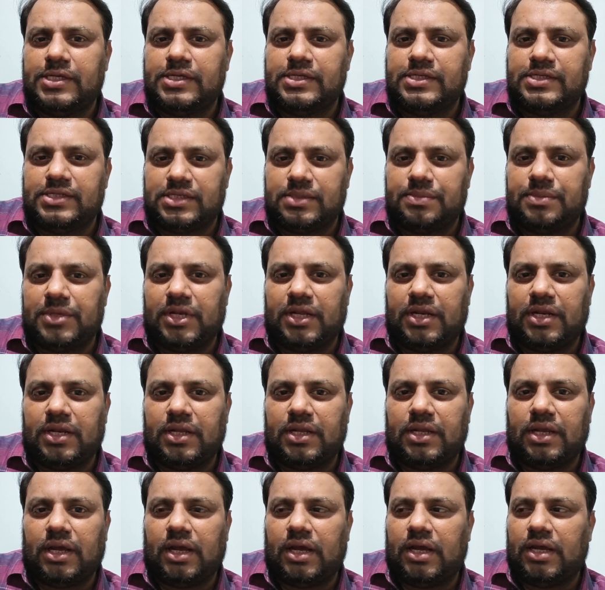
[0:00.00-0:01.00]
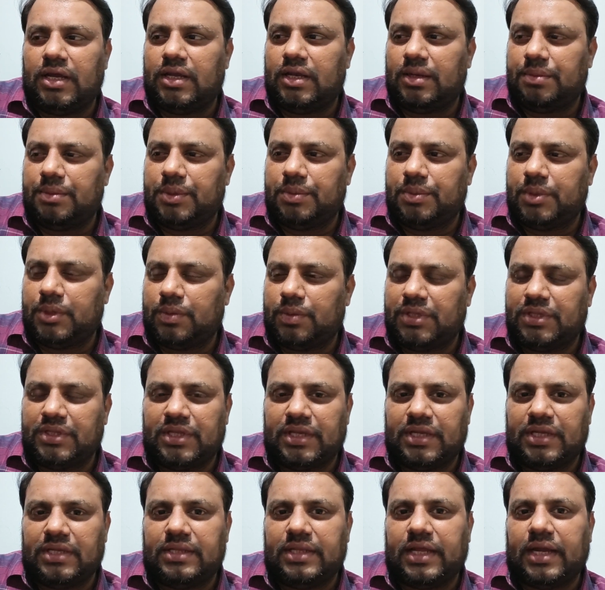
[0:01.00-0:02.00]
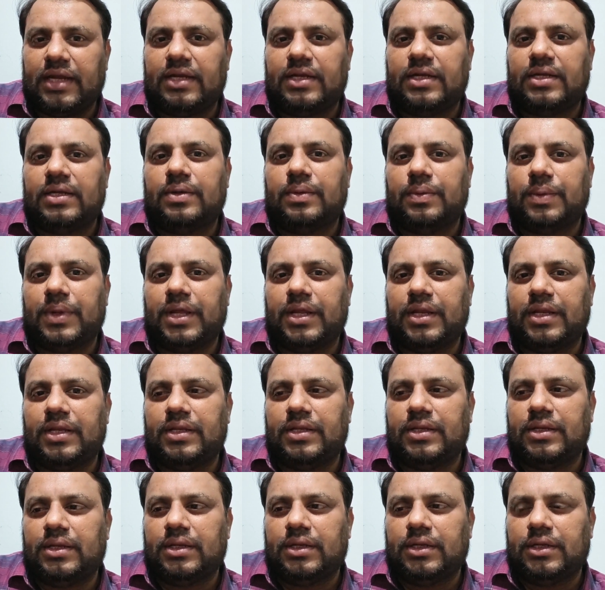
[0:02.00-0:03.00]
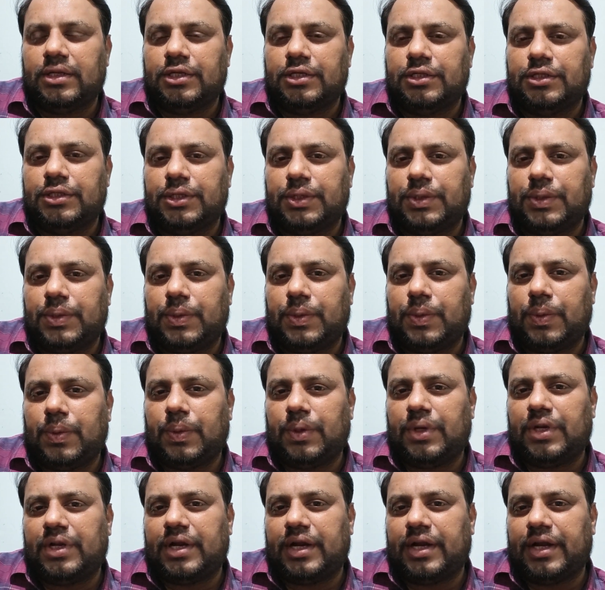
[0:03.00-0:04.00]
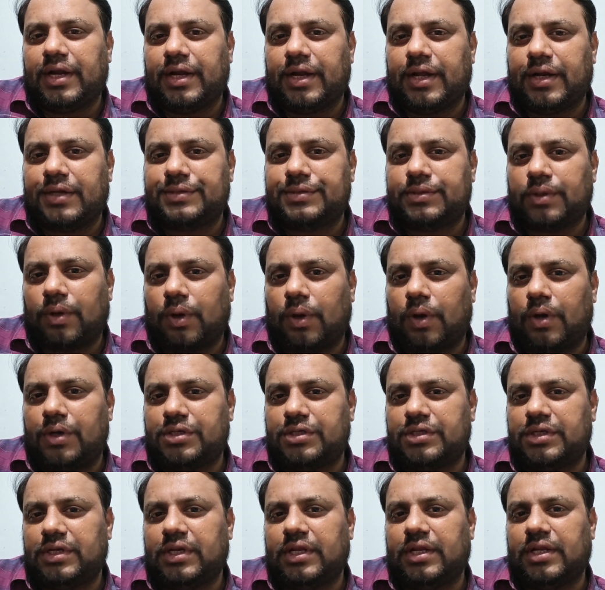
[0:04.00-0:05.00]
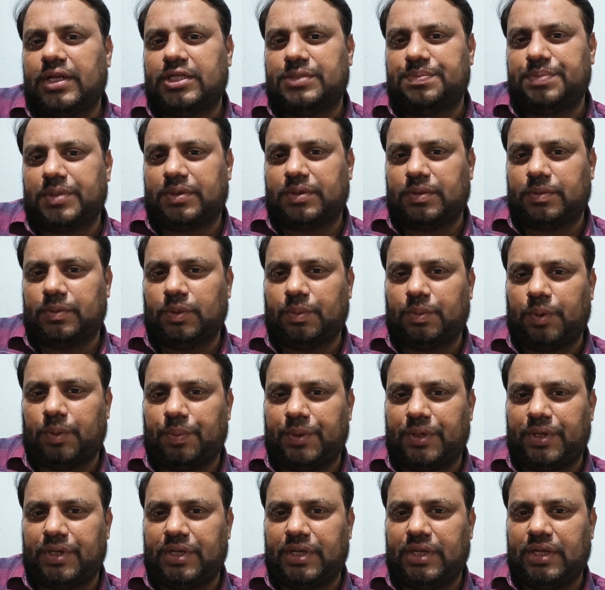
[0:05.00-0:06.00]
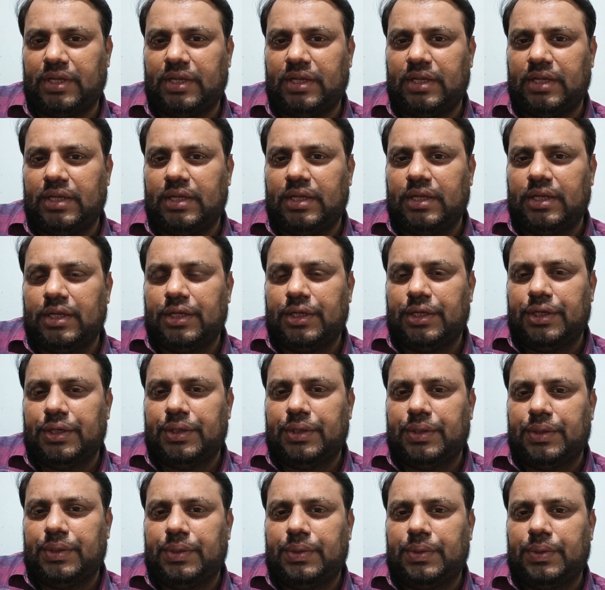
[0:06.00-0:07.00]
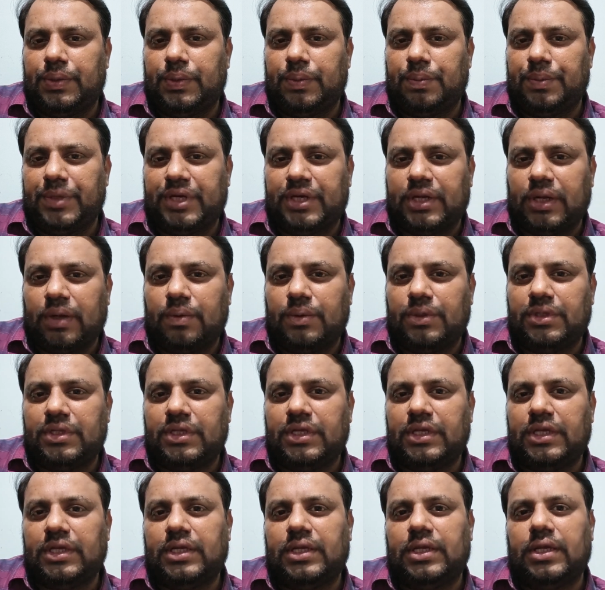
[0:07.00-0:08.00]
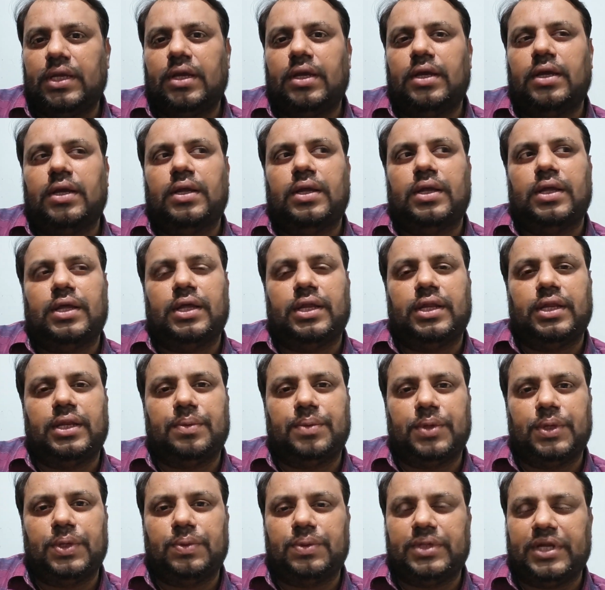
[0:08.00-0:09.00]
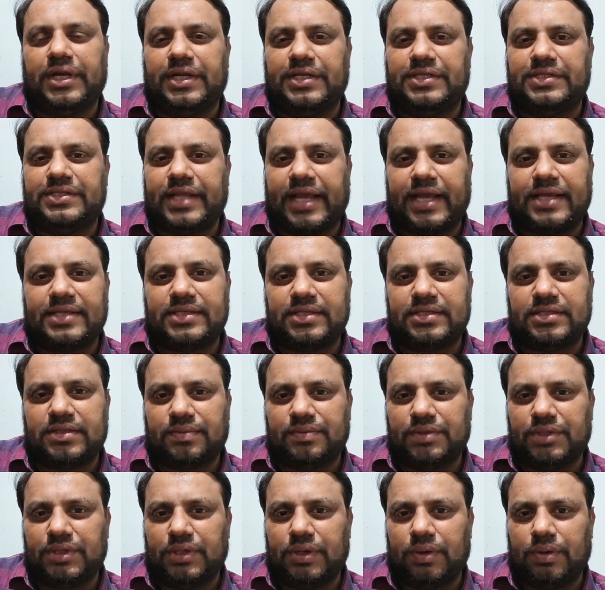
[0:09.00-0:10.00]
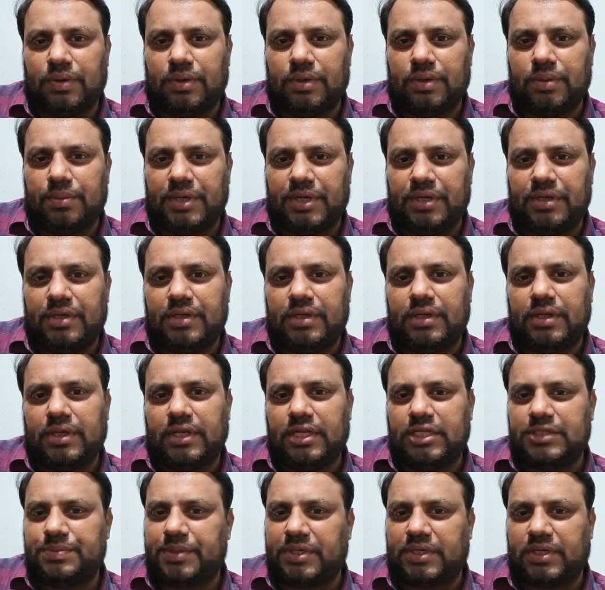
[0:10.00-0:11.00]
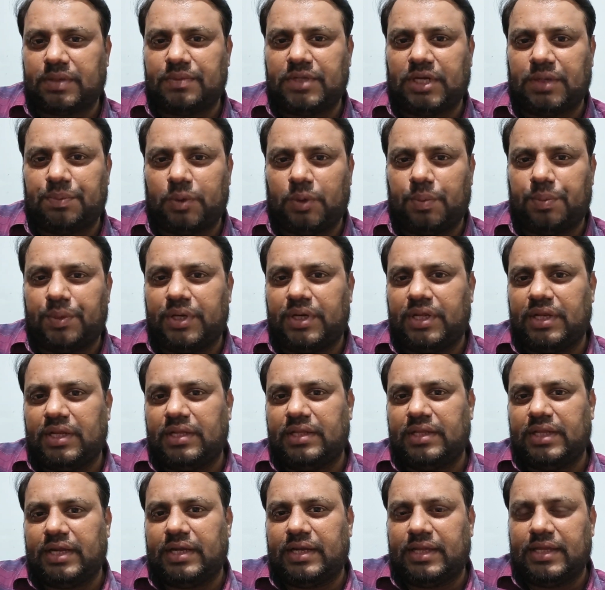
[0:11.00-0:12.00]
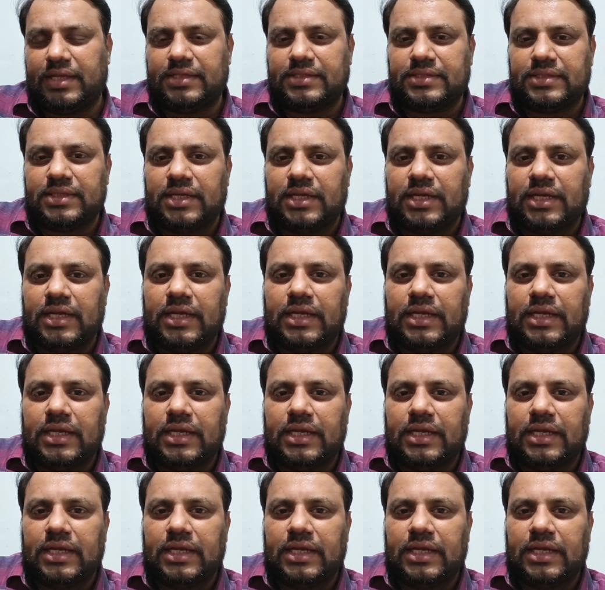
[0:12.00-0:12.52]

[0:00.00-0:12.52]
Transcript: Similarly, I remember one thing, that when the court conducts auction in respect of the property to meet out the revenue, that is taxes of the government in respect of that property, in that case